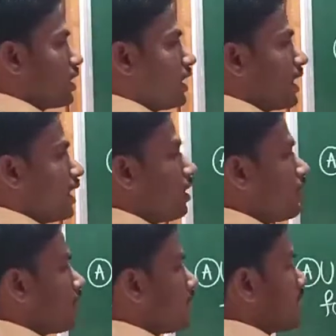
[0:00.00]

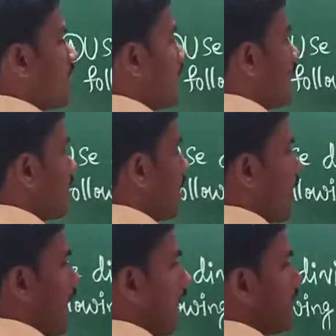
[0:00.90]
here A
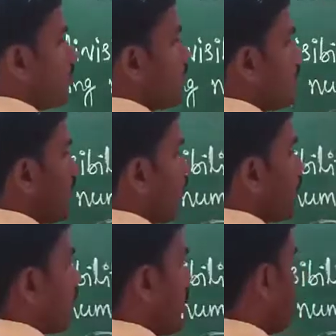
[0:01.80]
and
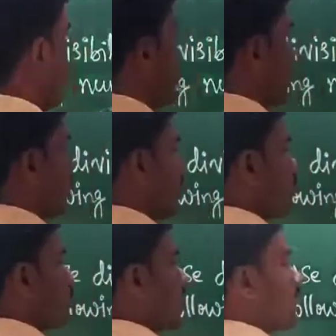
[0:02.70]
F,
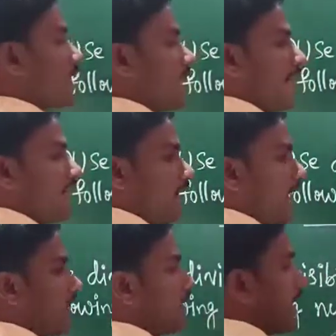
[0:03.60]
1008
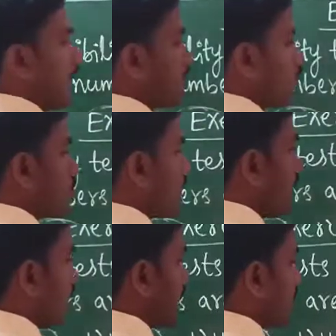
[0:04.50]
and
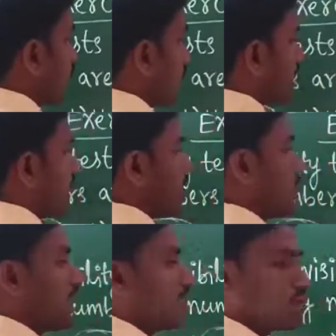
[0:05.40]

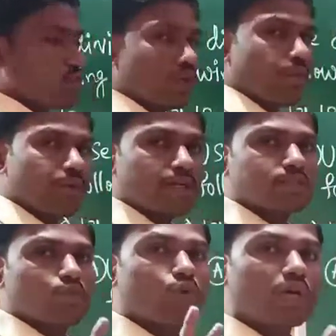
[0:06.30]
8820, these two
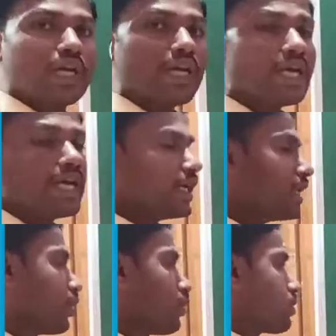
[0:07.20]
numbers only
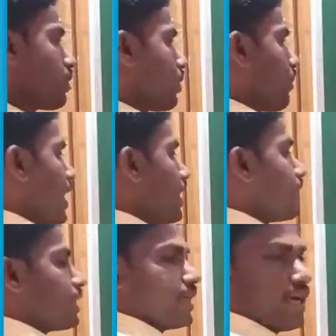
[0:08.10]
divisible
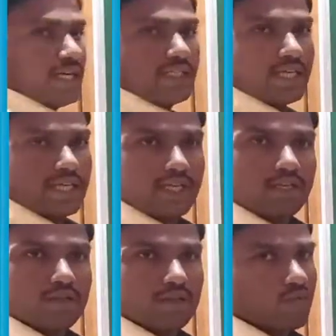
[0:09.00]
by
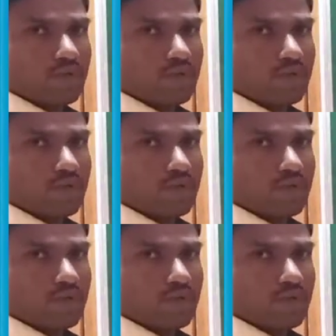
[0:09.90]
18.